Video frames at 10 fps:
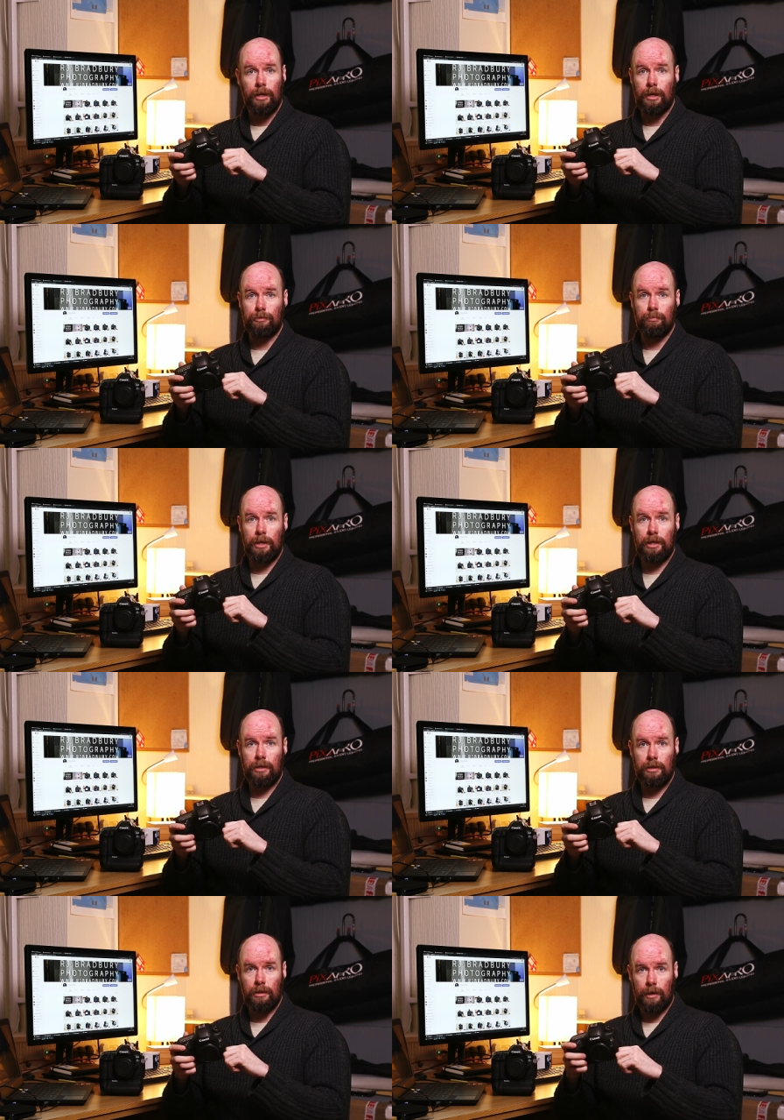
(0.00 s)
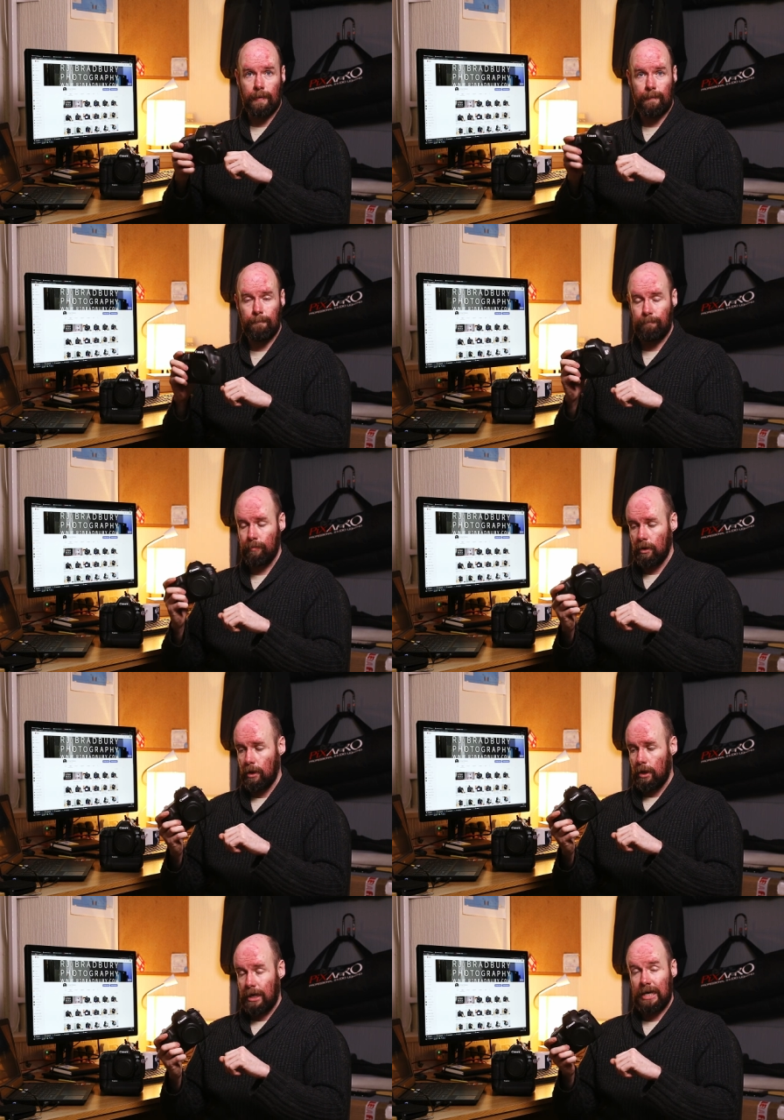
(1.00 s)
That's Mark. Um,
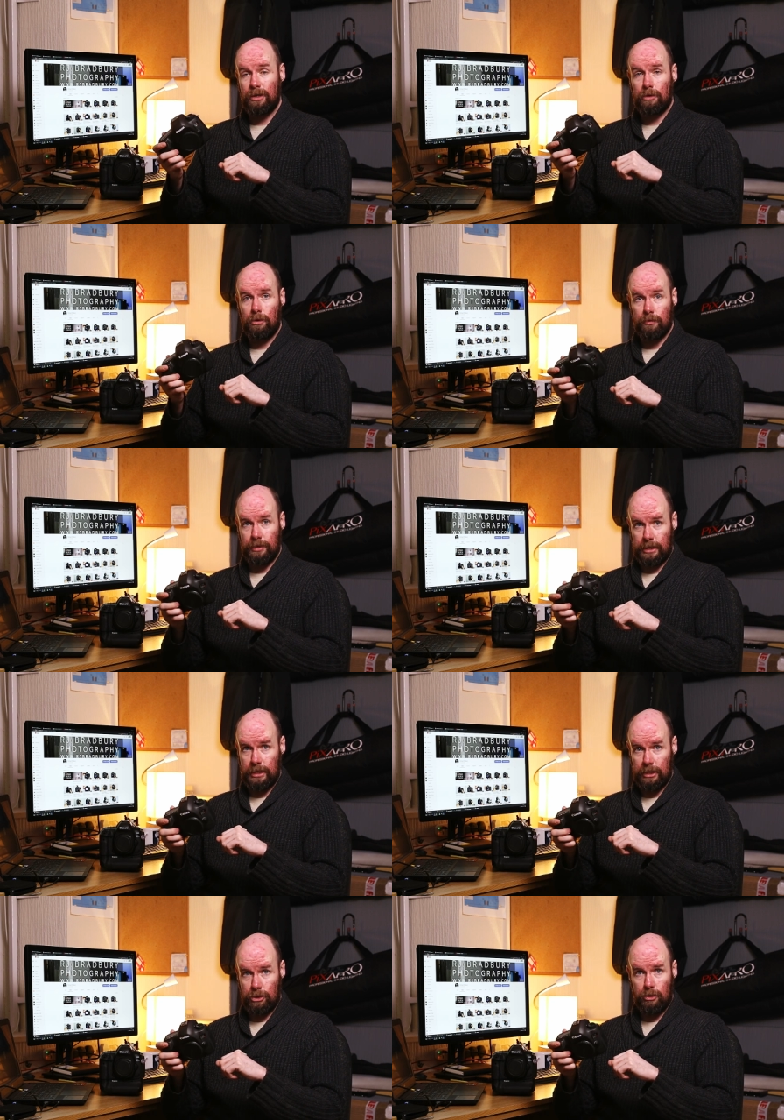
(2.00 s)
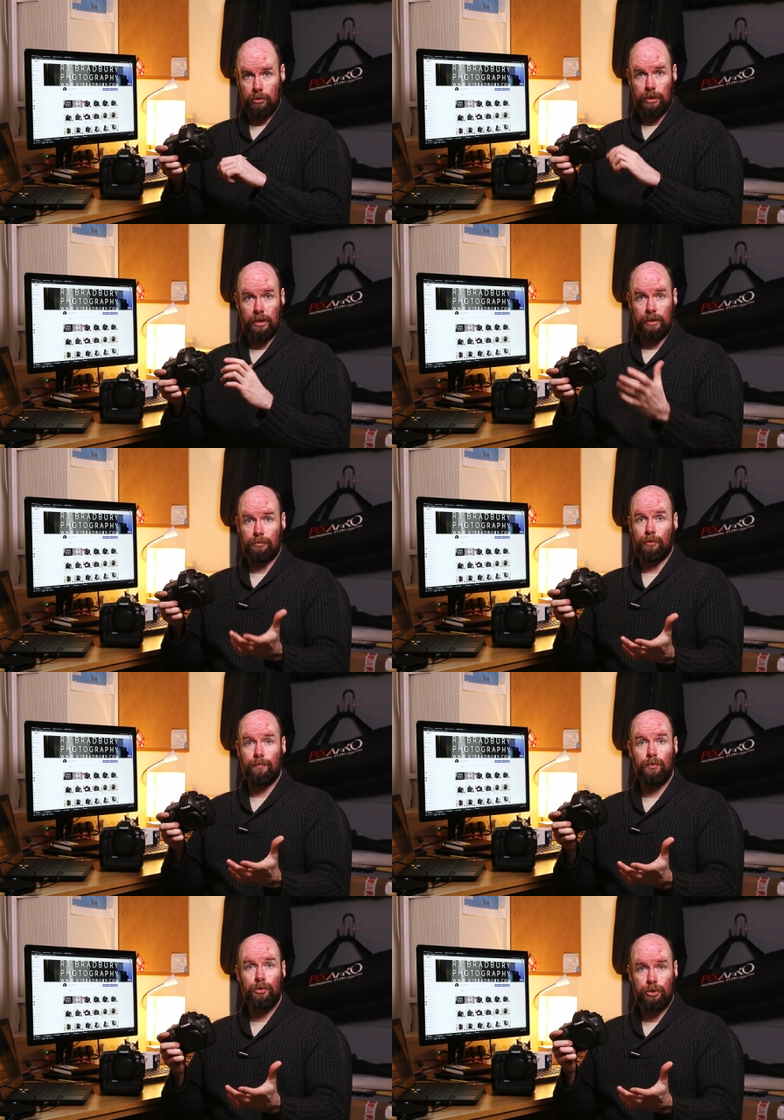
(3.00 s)
had all of his gear stolen. Now, he was a
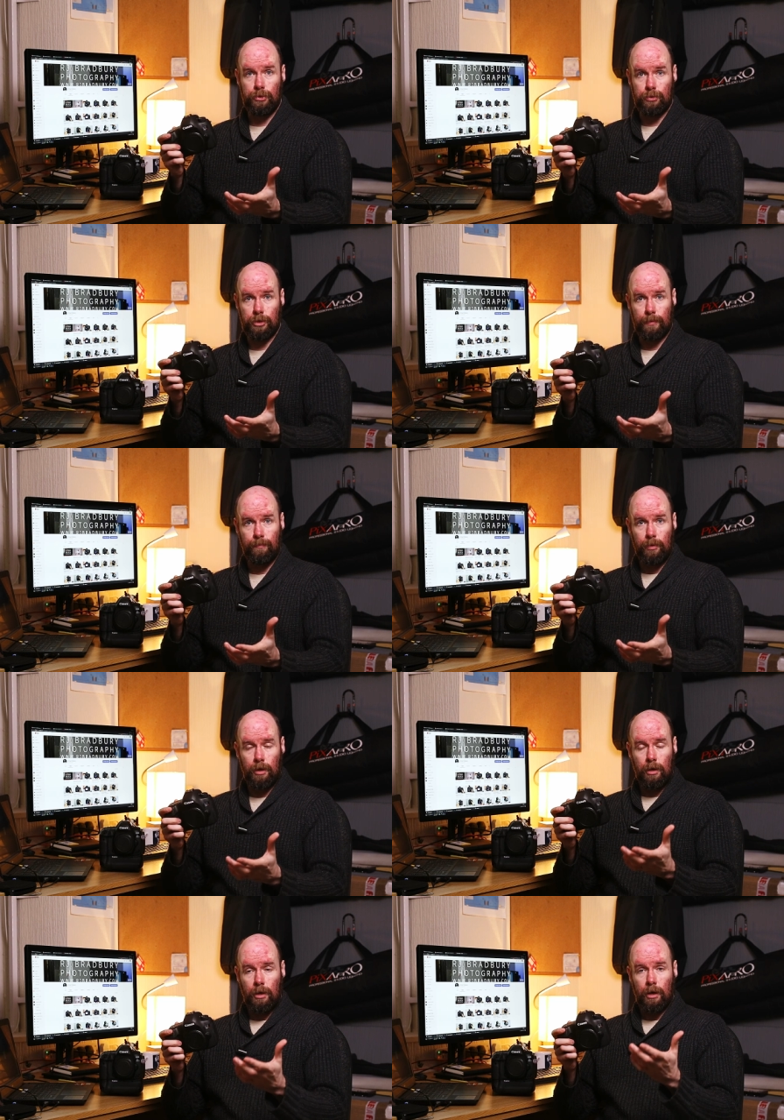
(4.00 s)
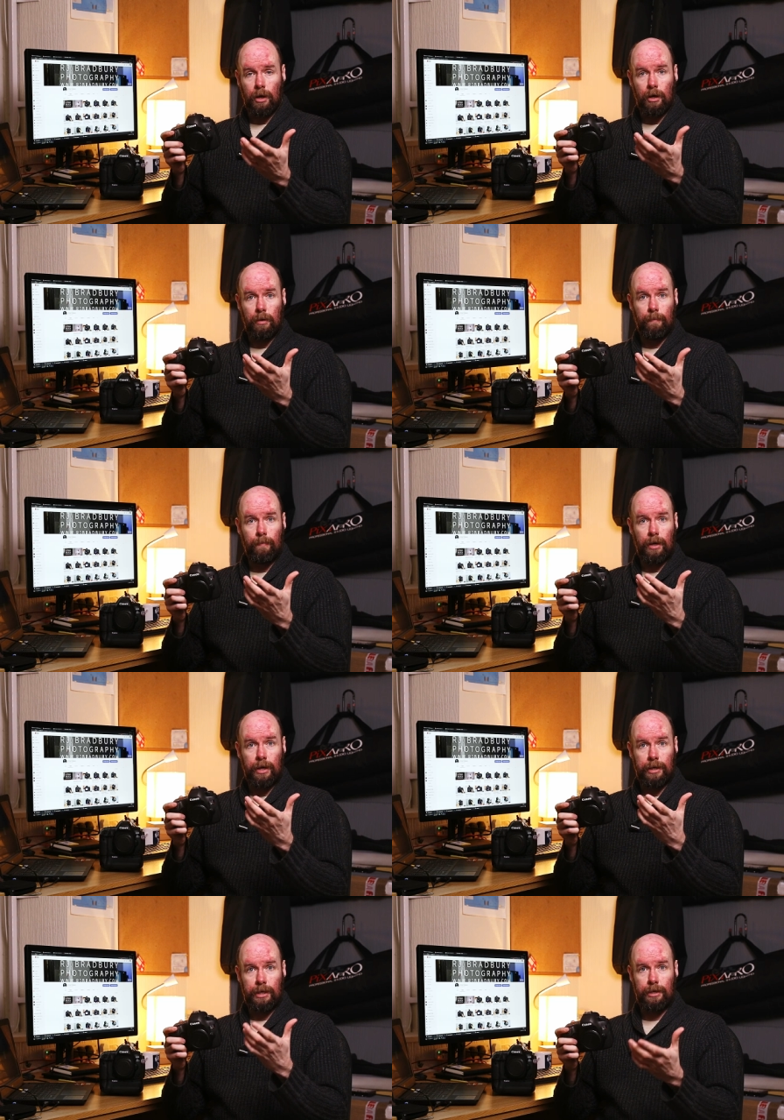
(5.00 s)
Fuji shooter, um,
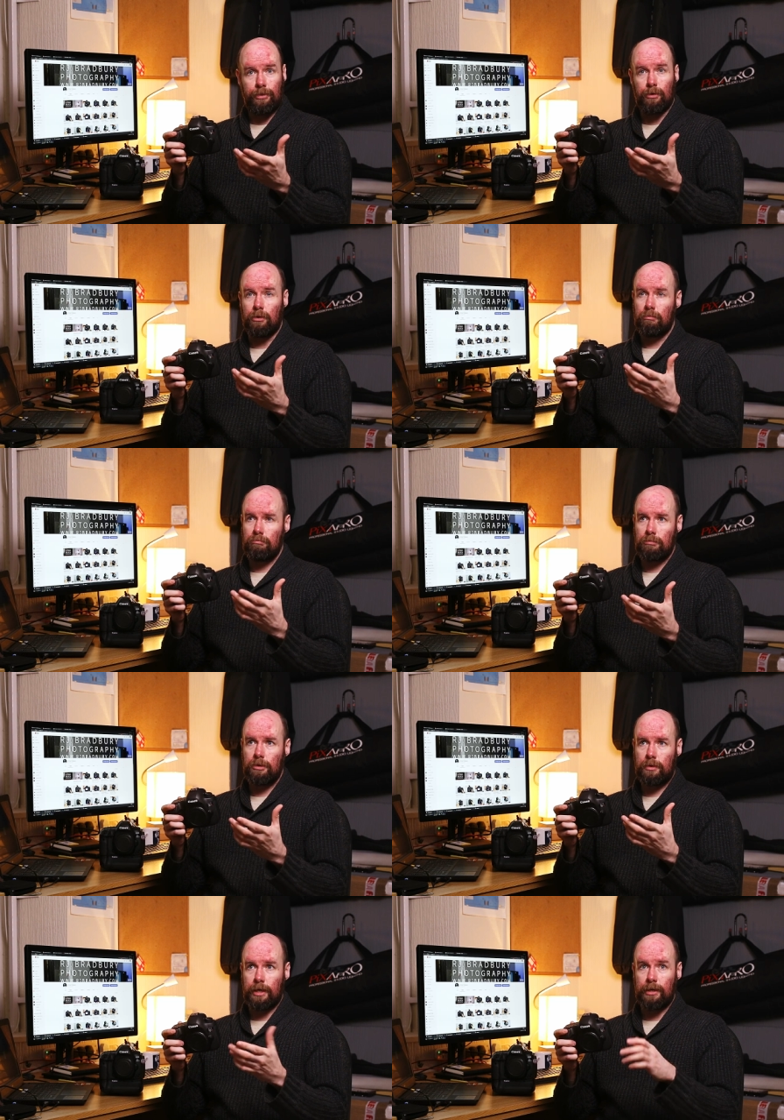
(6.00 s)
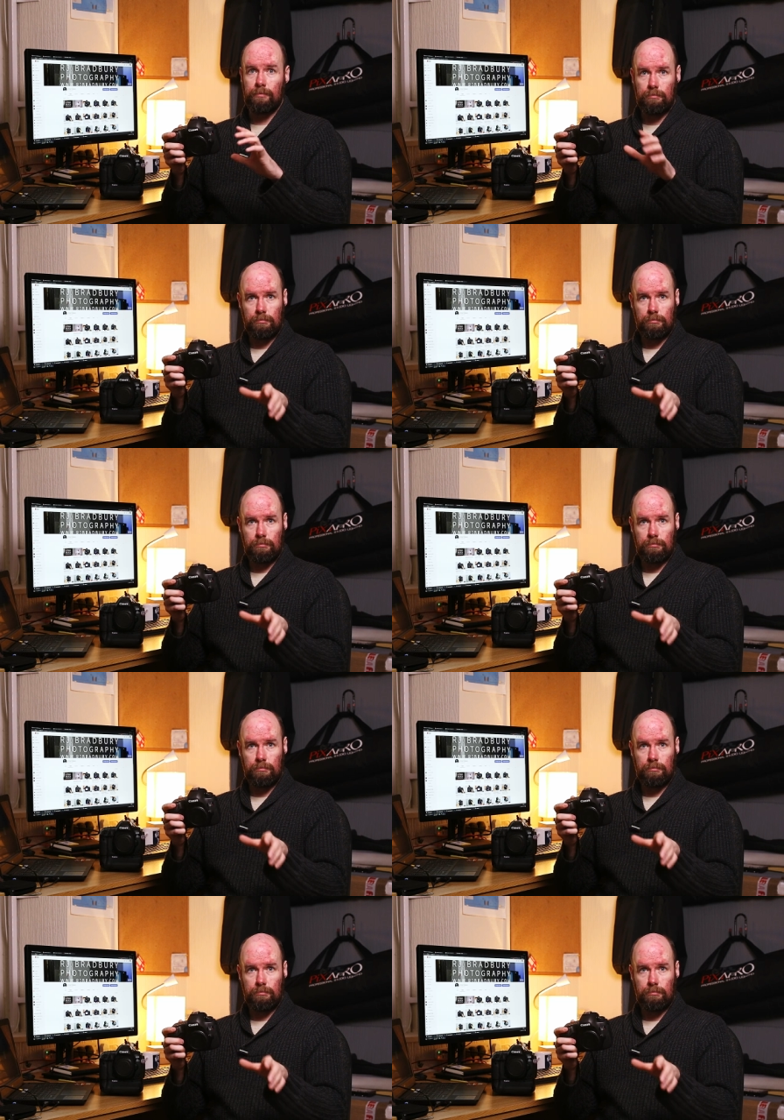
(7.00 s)
and he thought, okay,